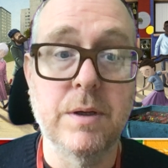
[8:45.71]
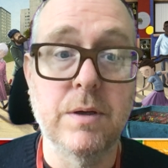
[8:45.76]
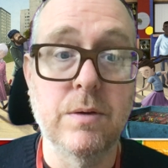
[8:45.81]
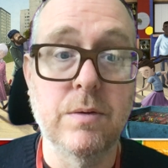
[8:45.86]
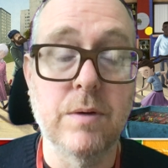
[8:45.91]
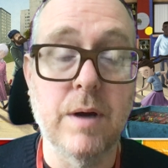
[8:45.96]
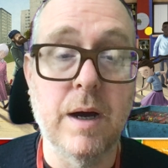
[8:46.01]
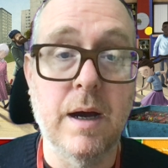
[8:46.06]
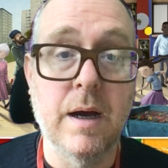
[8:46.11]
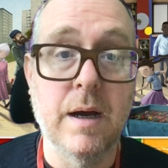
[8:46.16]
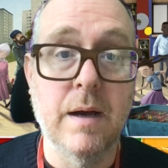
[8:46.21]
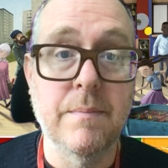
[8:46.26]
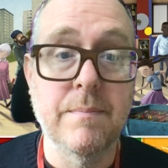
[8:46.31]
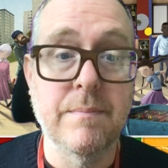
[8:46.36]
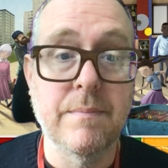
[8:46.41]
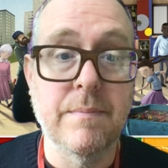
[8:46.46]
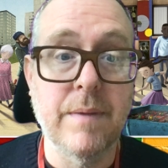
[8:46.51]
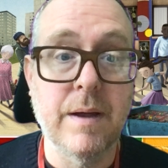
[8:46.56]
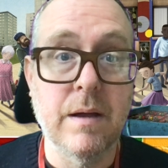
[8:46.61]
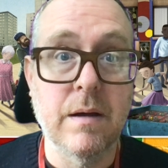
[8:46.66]
you
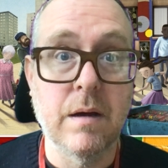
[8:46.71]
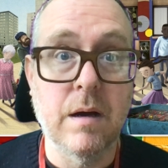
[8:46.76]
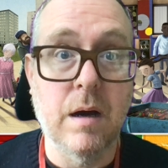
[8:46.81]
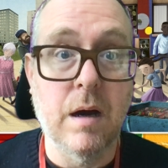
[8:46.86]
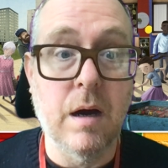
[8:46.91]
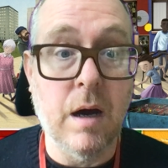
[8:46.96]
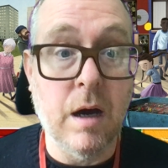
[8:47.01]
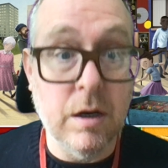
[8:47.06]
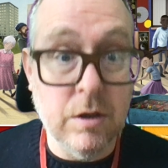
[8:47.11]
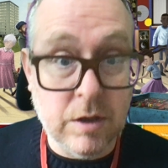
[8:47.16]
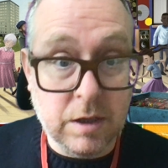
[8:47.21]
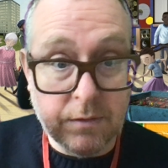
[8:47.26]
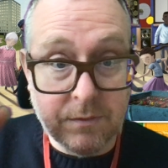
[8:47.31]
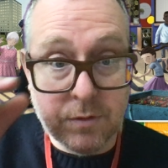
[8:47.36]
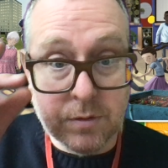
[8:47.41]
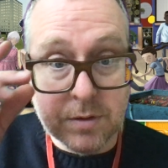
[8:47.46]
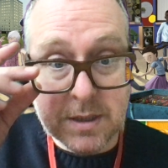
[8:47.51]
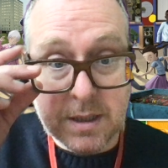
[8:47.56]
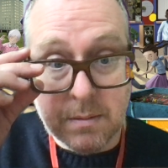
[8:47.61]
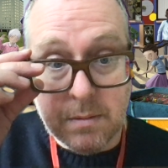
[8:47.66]
are looking
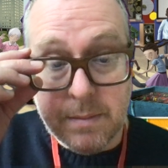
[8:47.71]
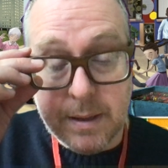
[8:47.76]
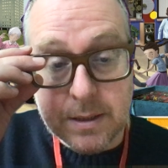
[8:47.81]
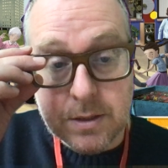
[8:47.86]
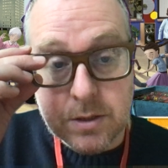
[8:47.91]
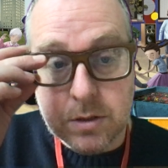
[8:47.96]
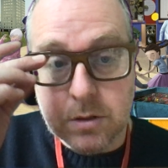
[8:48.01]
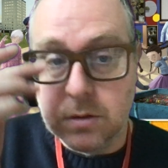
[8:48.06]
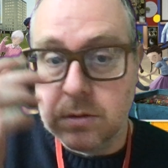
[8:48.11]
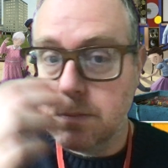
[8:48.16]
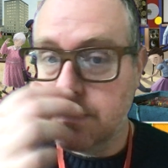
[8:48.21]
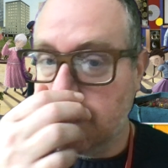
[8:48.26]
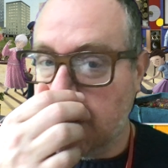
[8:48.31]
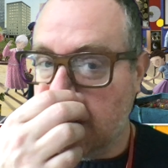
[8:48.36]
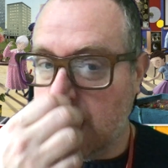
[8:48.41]
forward to coming back to school.